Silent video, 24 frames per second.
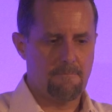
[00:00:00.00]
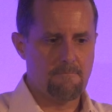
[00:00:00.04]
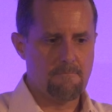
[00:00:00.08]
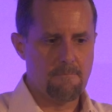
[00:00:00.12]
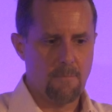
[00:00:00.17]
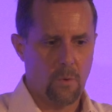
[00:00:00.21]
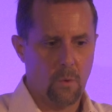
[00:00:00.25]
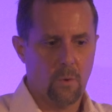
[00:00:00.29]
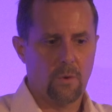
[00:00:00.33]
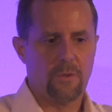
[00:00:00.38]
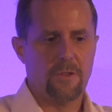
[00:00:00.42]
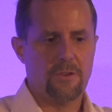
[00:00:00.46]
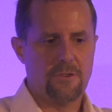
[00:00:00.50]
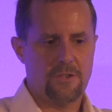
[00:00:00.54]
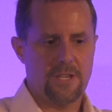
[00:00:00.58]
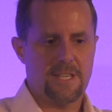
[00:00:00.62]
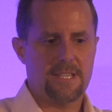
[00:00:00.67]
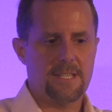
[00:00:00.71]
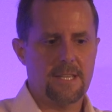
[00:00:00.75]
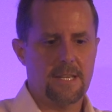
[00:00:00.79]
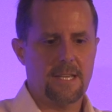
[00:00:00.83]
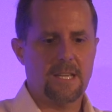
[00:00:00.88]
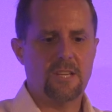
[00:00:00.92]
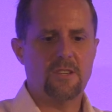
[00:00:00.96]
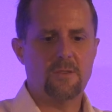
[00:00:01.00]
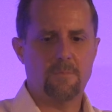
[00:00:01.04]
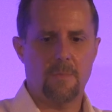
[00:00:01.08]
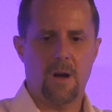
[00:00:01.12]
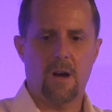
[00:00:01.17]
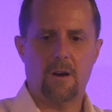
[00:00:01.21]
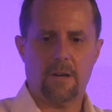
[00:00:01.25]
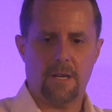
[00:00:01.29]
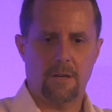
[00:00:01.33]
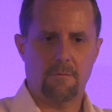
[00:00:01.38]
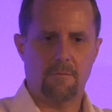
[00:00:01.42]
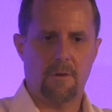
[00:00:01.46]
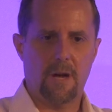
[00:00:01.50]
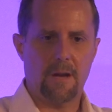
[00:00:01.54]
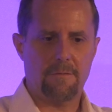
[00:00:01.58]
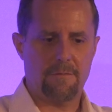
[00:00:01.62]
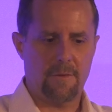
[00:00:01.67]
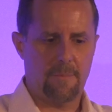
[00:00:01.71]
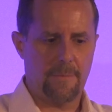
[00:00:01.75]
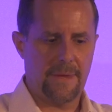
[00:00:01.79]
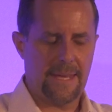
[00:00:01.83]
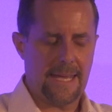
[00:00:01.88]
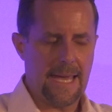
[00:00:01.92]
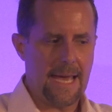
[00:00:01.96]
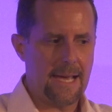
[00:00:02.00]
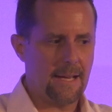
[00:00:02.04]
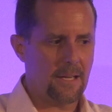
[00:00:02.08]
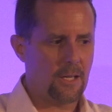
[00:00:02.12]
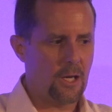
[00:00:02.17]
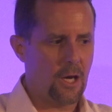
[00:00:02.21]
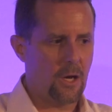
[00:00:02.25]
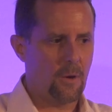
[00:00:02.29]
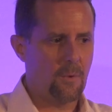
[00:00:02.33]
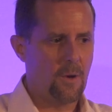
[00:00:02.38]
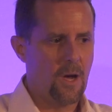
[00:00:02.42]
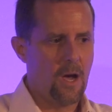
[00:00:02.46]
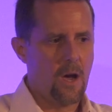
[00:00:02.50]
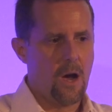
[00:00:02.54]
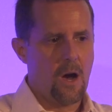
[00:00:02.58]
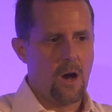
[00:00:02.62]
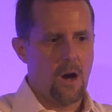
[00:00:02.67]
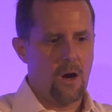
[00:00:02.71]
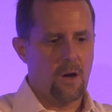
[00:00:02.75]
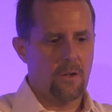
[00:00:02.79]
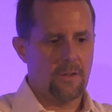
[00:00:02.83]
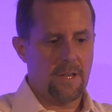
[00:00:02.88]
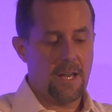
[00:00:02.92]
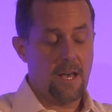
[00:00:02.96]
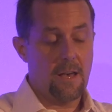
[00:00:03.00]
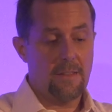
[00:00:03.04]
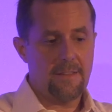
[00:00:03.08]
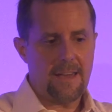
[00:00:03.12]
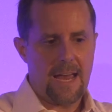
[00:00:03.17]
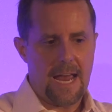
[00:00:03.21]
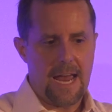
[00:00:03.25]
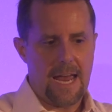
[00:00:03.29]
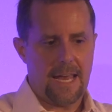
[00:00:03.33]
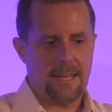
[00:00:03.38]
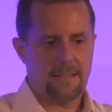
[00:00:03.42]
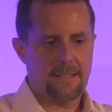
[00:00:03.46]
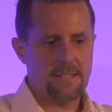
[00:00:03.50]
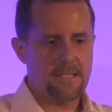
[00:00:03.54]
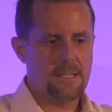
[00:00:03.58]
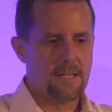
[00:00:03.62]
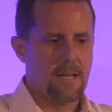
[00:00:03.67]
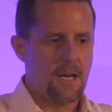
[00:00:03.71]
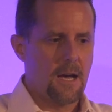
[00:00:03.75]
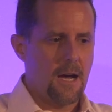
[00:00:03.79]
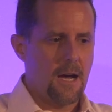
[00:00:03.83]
more than just a niche market right from the get-go. On the other hand,